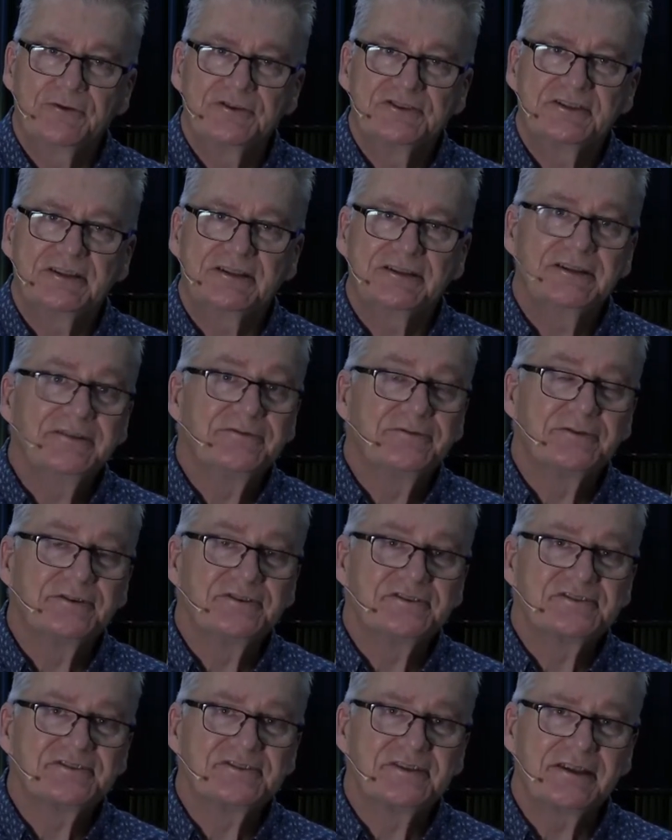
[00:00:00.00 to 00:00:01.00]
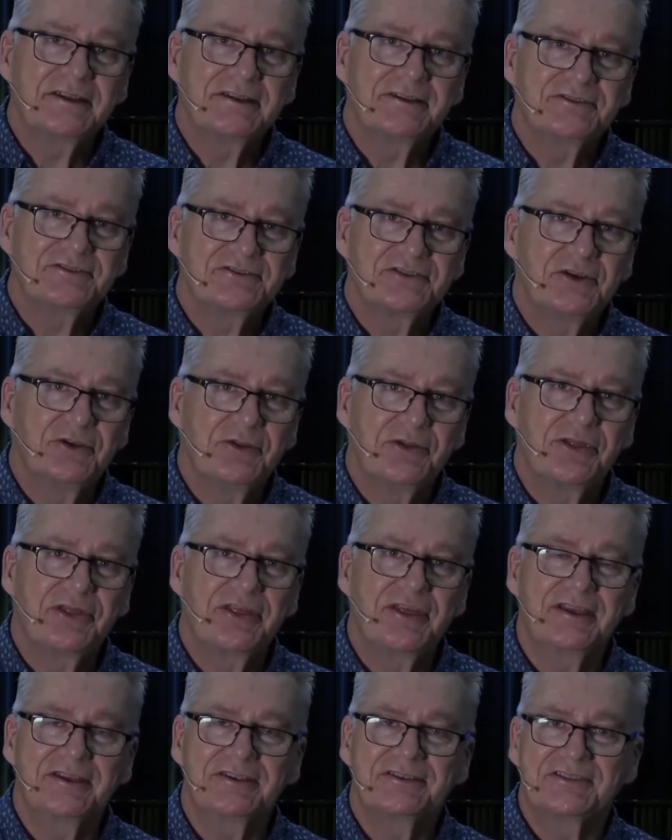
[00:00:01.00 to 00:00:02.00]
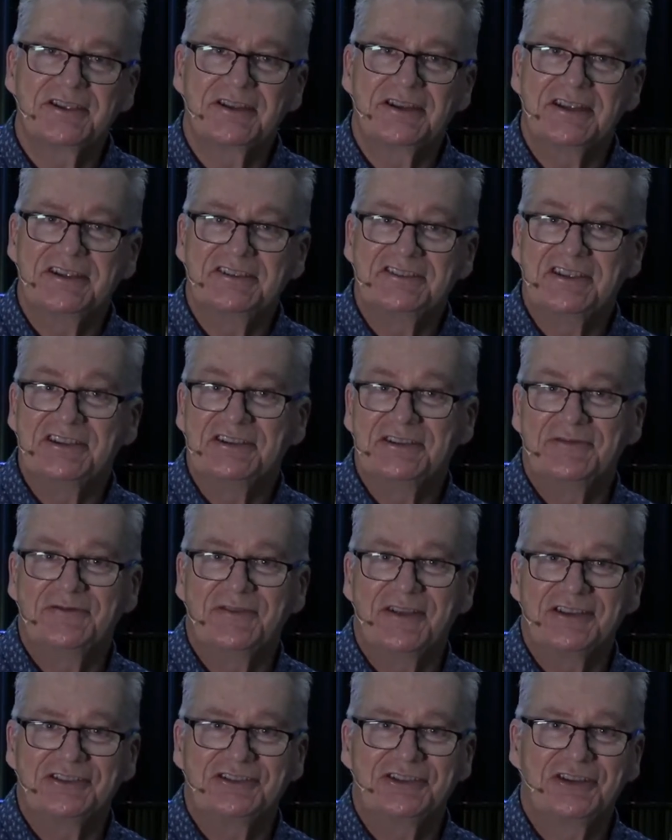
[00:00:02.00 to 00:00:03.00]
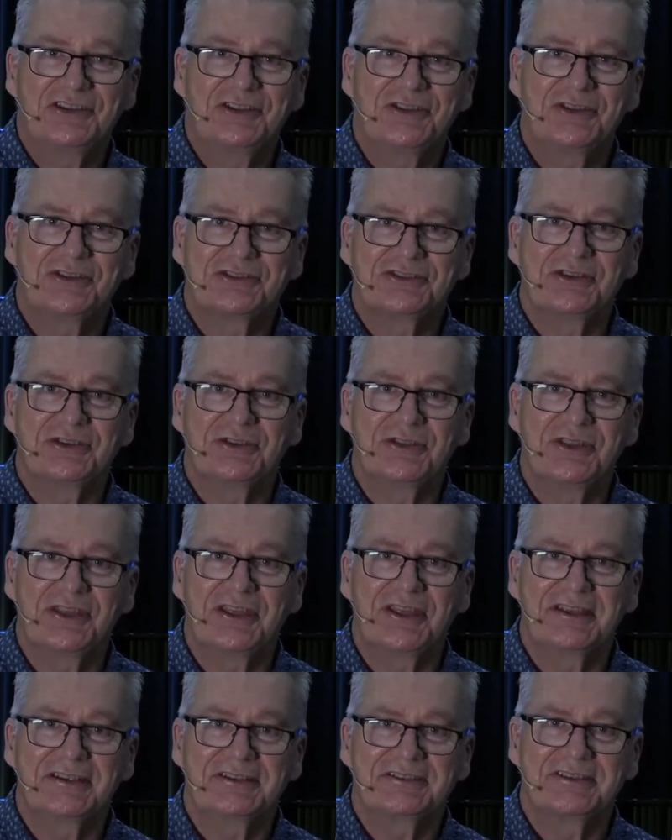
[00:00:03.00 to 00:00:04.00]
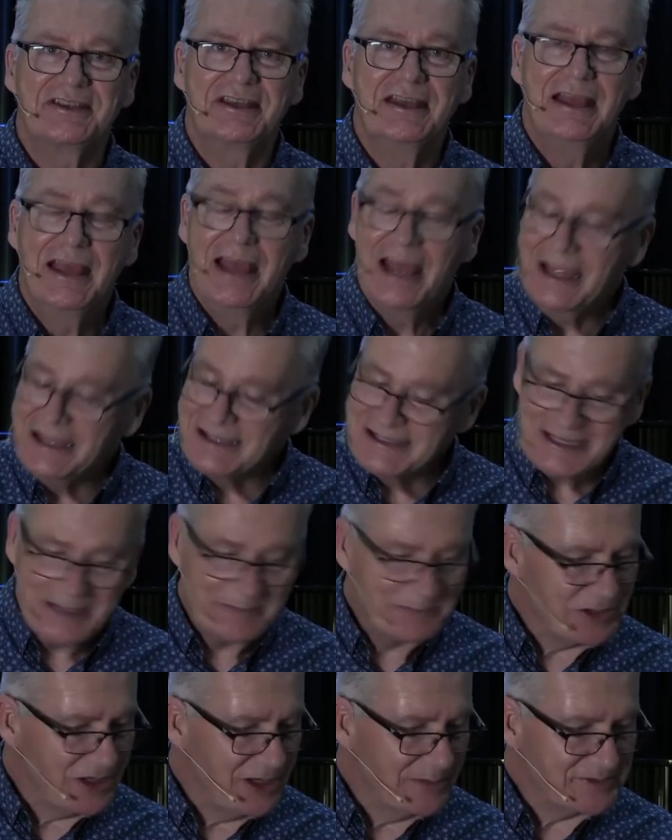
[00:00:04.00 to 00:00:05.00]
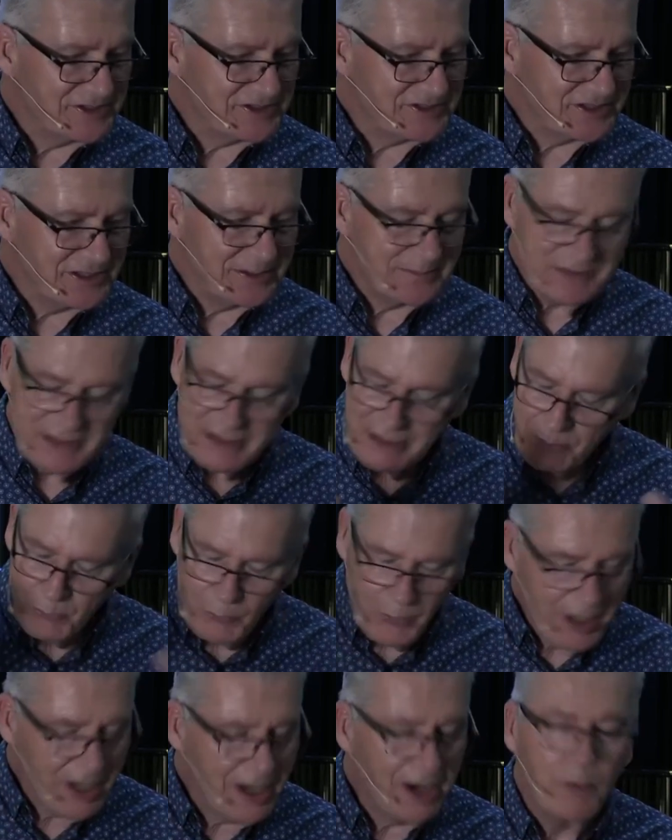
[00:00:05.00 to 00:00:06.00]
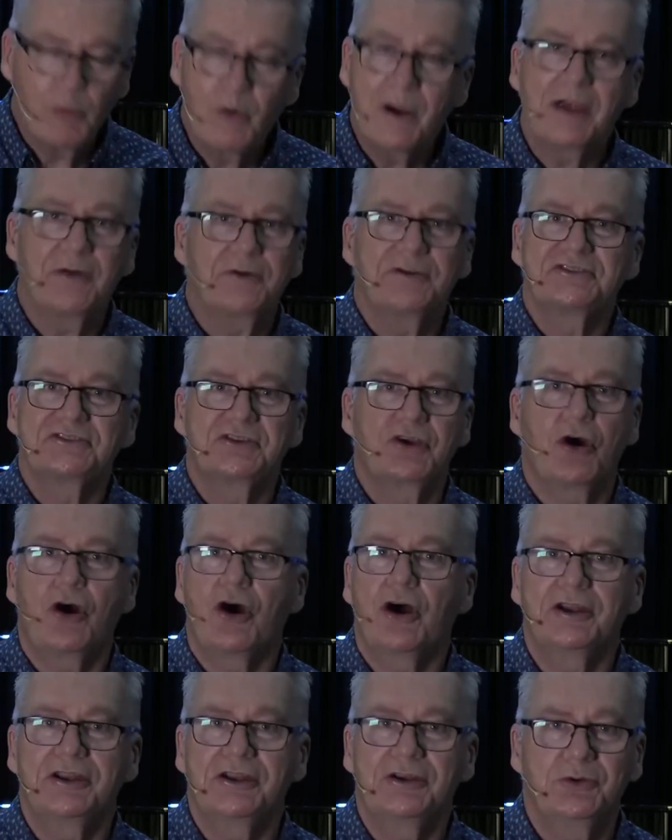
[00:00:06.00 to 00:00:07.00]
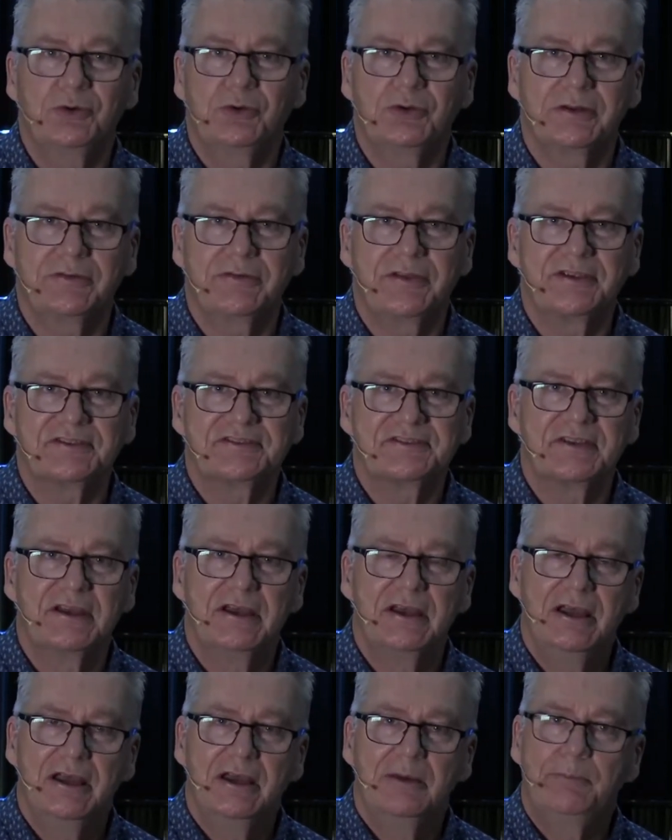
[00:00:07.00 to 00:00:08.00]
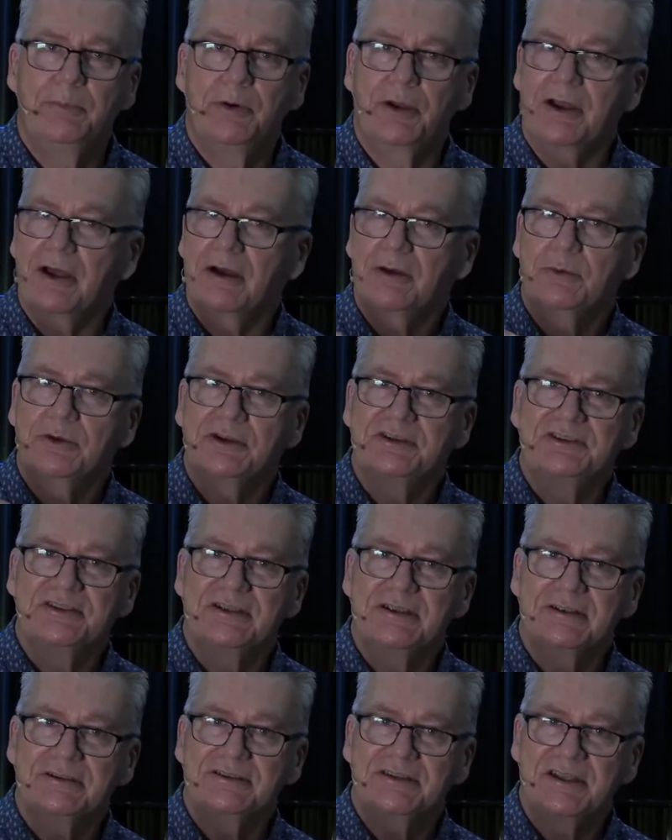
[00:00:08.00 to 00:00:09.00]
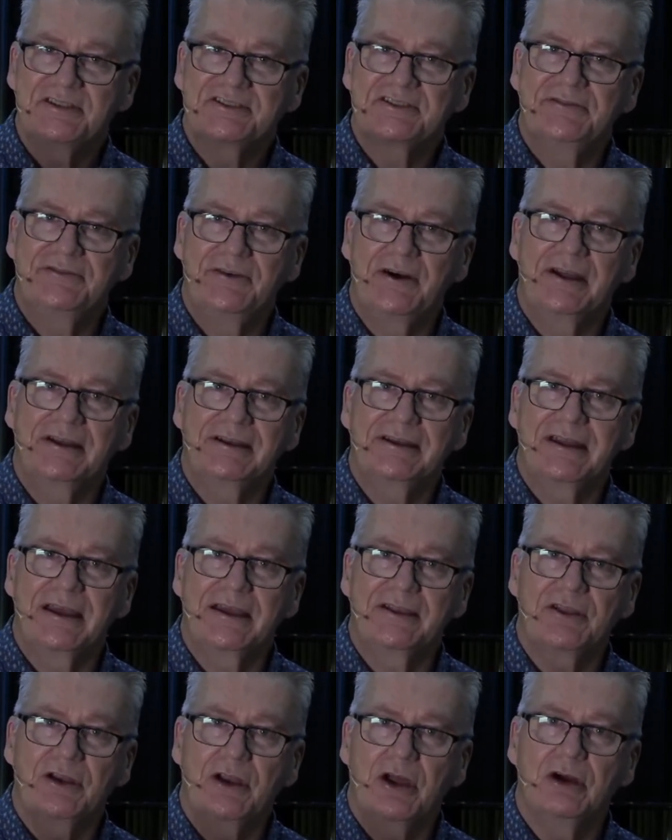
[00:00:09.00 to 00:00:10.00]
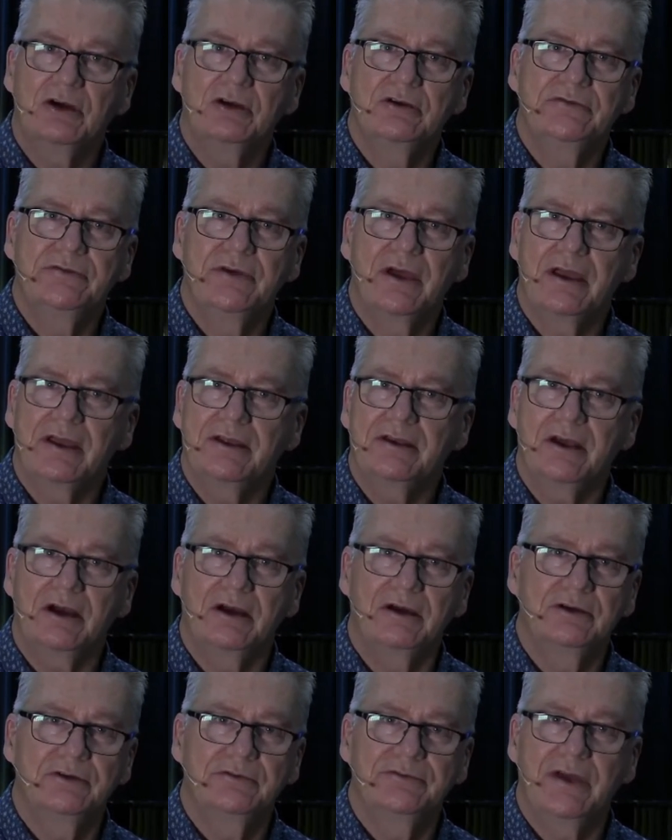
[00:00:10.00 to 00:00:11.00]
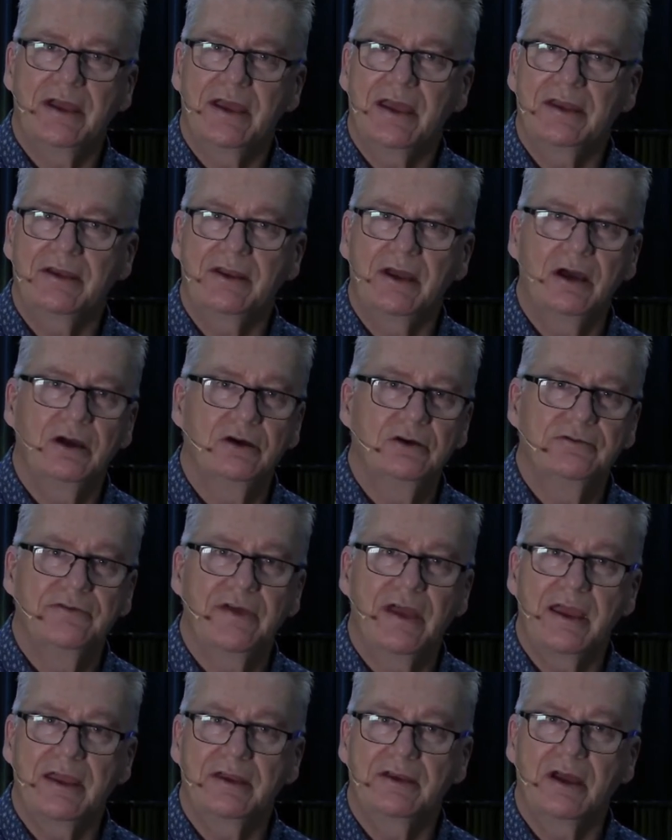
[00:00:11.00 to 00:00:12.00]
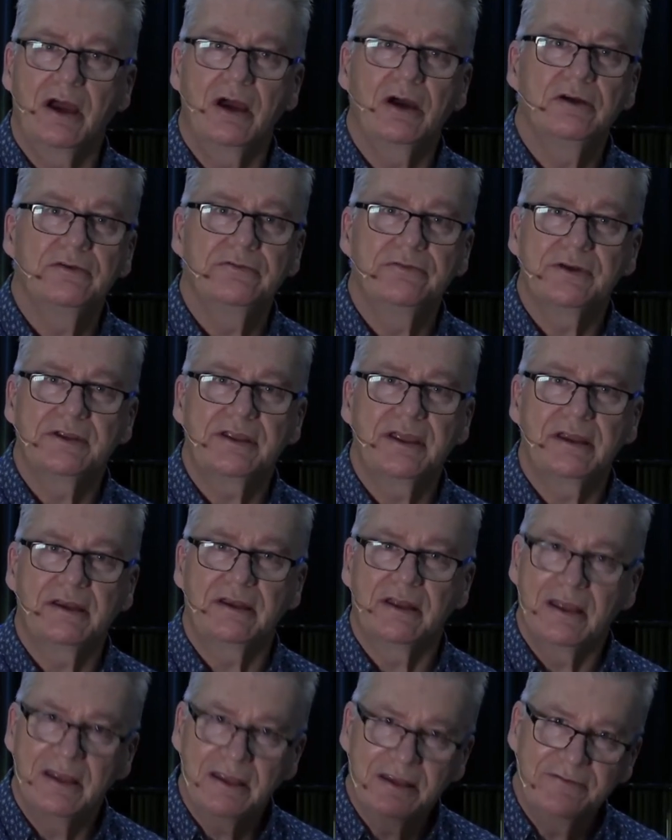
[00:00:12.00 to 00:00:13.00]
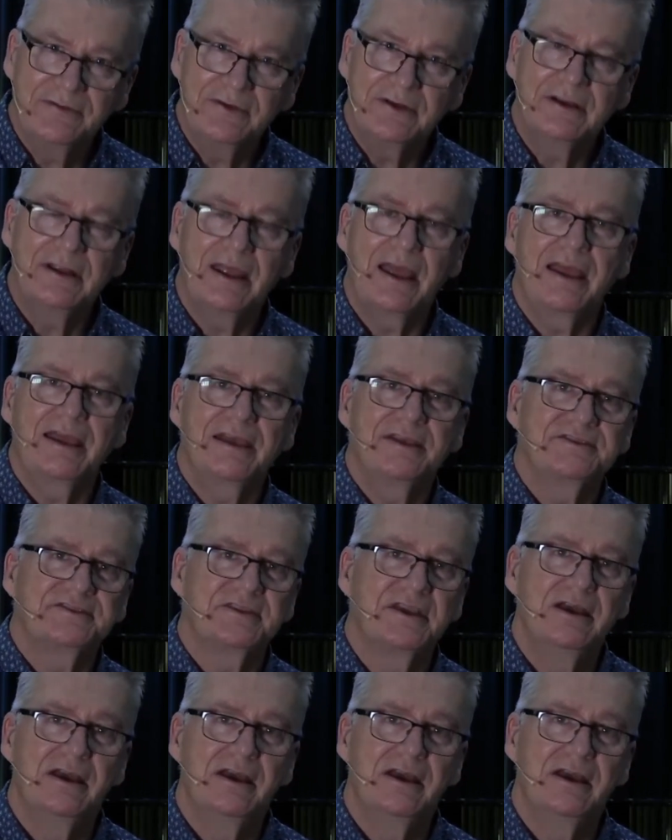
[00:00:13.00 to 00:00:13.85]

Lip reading: His deliverance in certain things and His intervention in certain things. And sometimes it seems like, wow, where is God in all of this? But I want to testify today that over and over and over and over again, even as